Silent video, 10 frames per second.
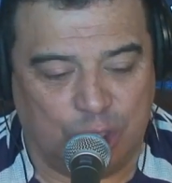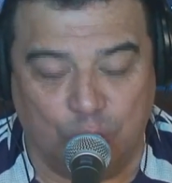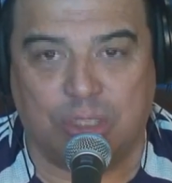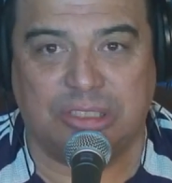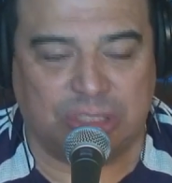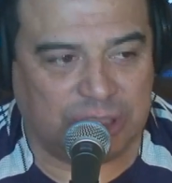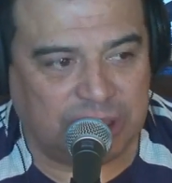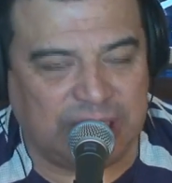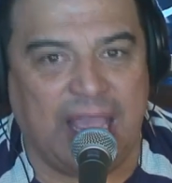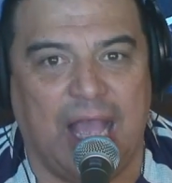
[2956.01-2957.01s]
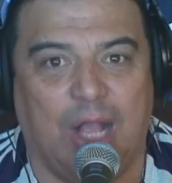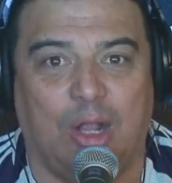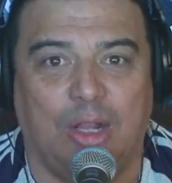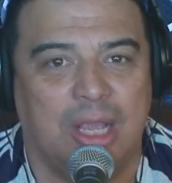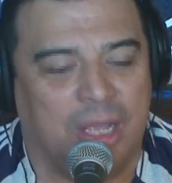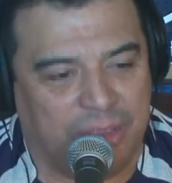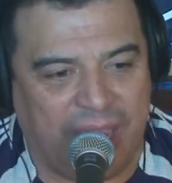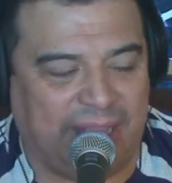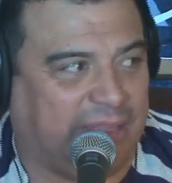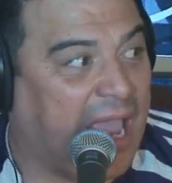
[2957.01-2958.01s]
You could just tell
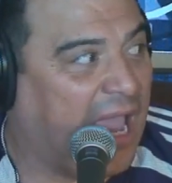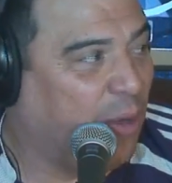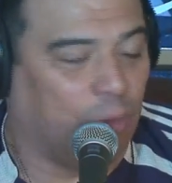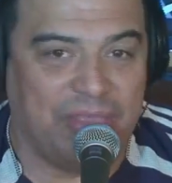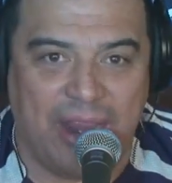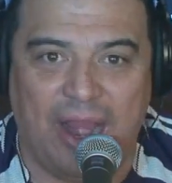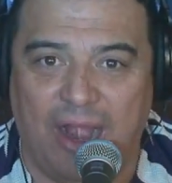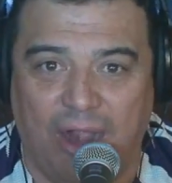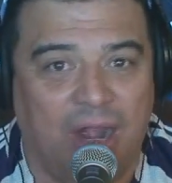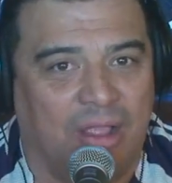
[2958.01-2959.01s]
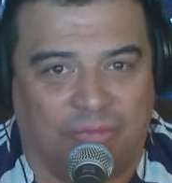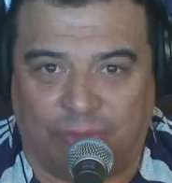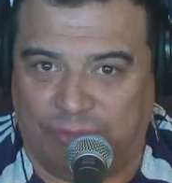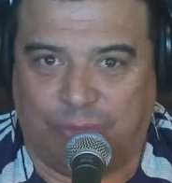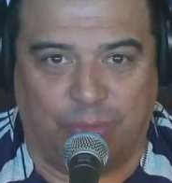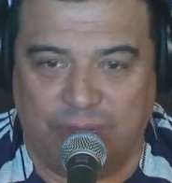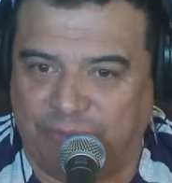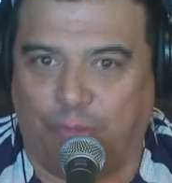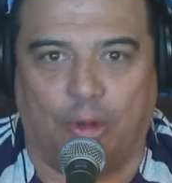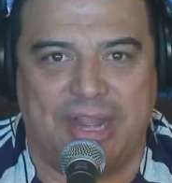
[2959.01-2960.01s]
that they were there for
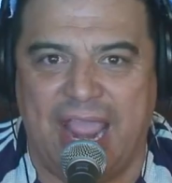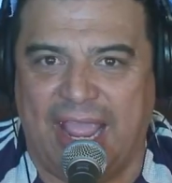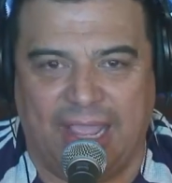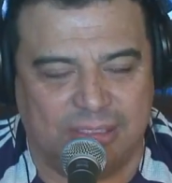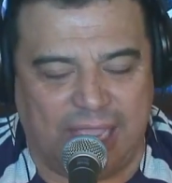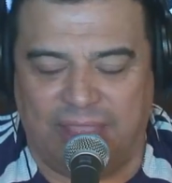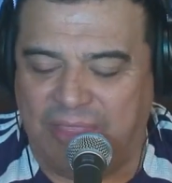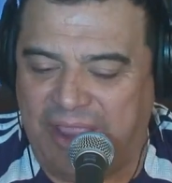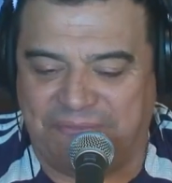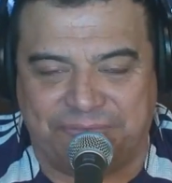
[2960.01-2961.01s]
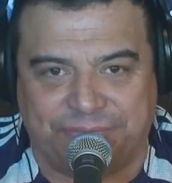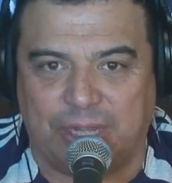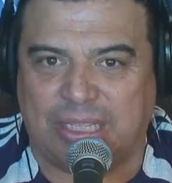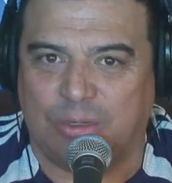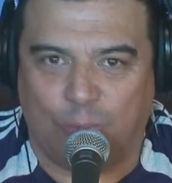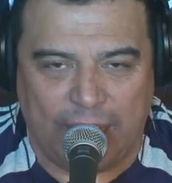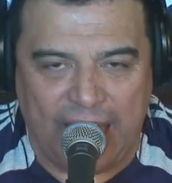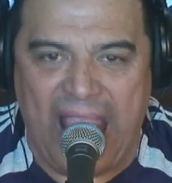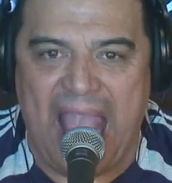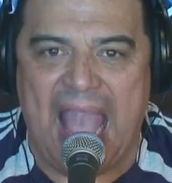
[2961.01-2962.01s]
3 or 4 days, and they fucking
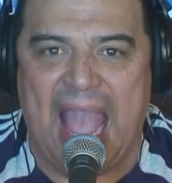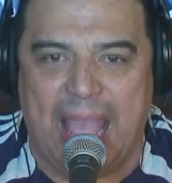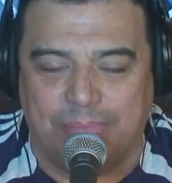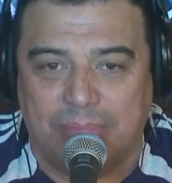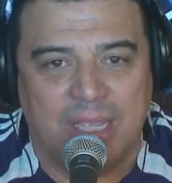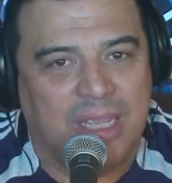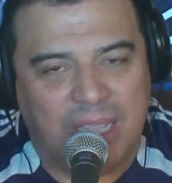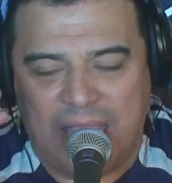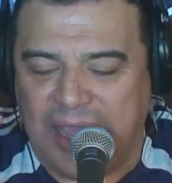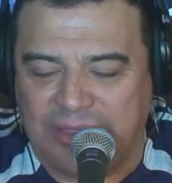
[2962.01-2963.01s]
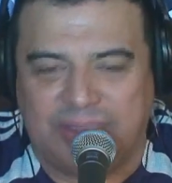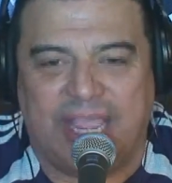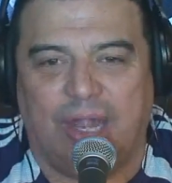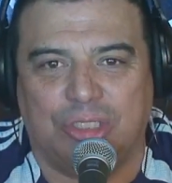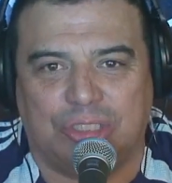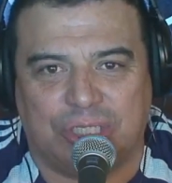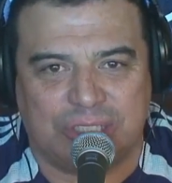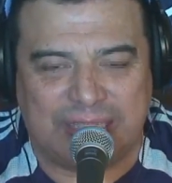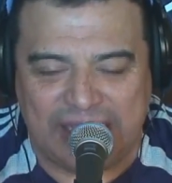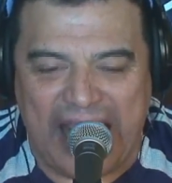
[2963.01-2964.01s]
went ham, and they're
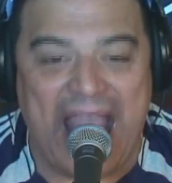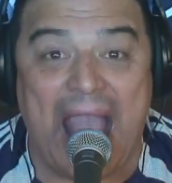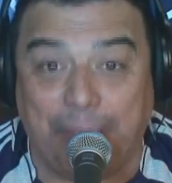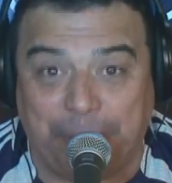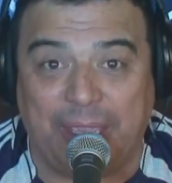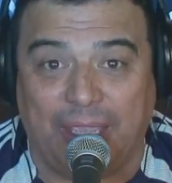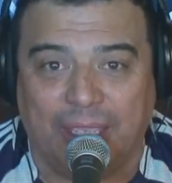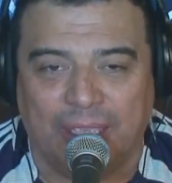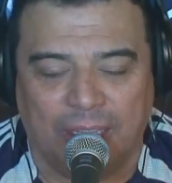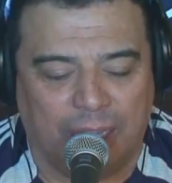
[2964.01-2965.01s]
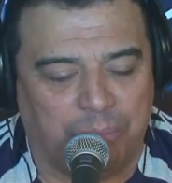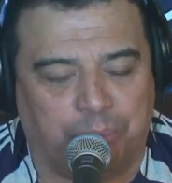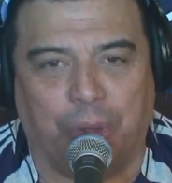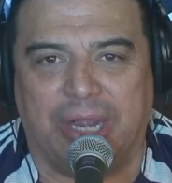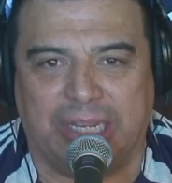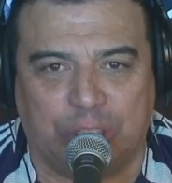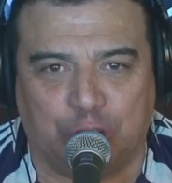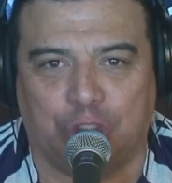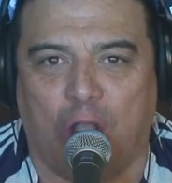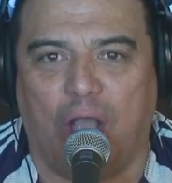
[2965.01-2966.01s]
just happy but
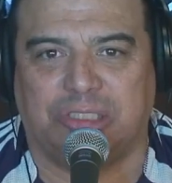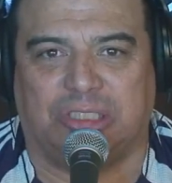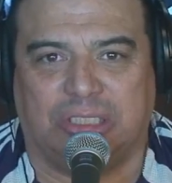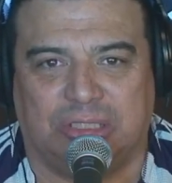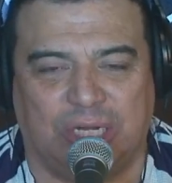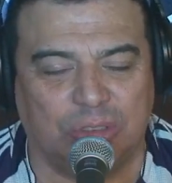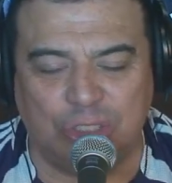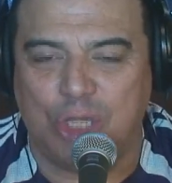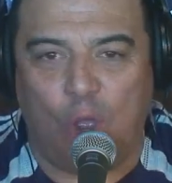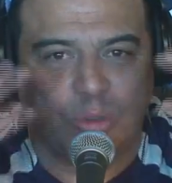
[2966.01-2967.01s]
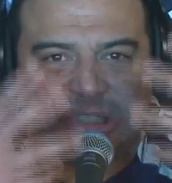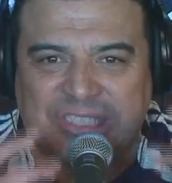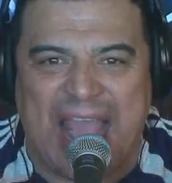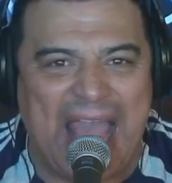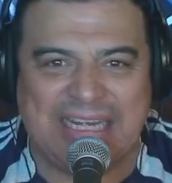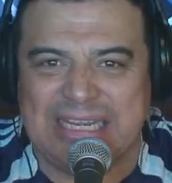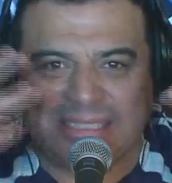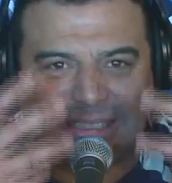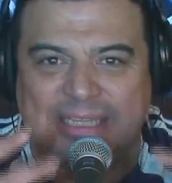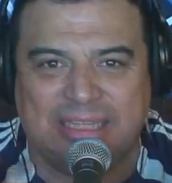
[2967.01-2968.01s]
exhausted. There's no
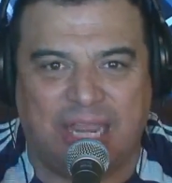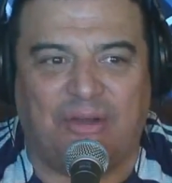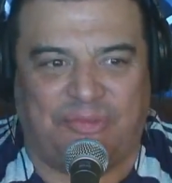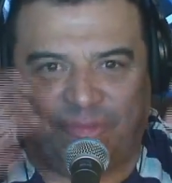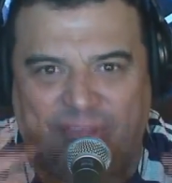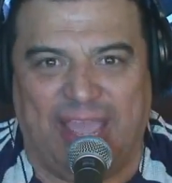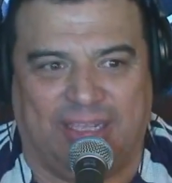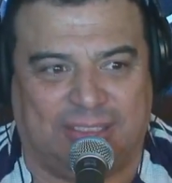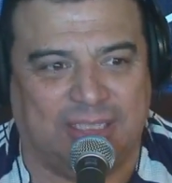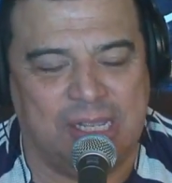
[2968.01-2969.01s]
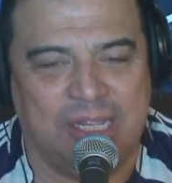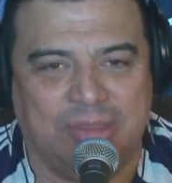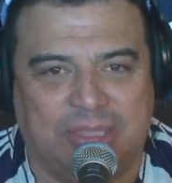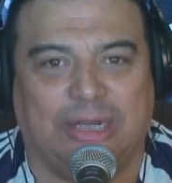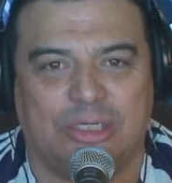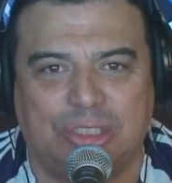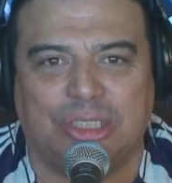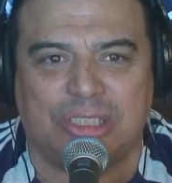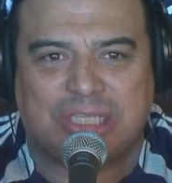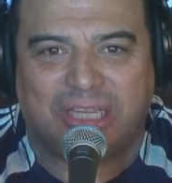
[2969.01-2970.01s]
sadness in their face.
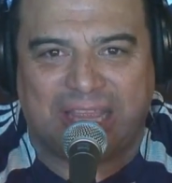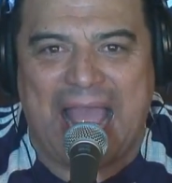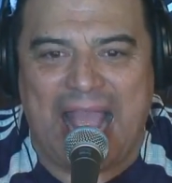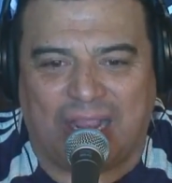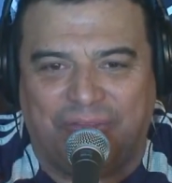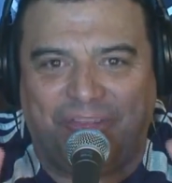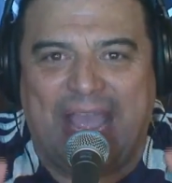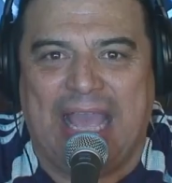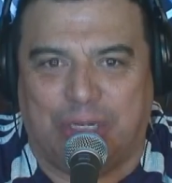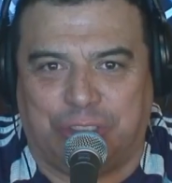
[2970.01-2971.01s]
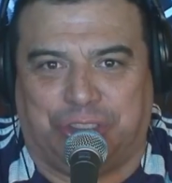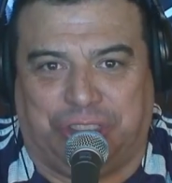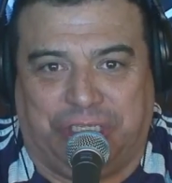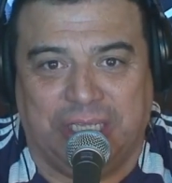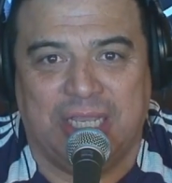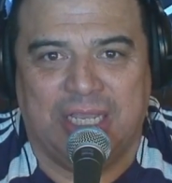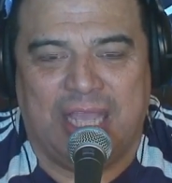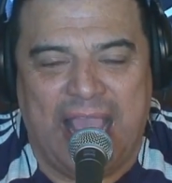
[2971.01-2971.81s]
There's just a lack of energy.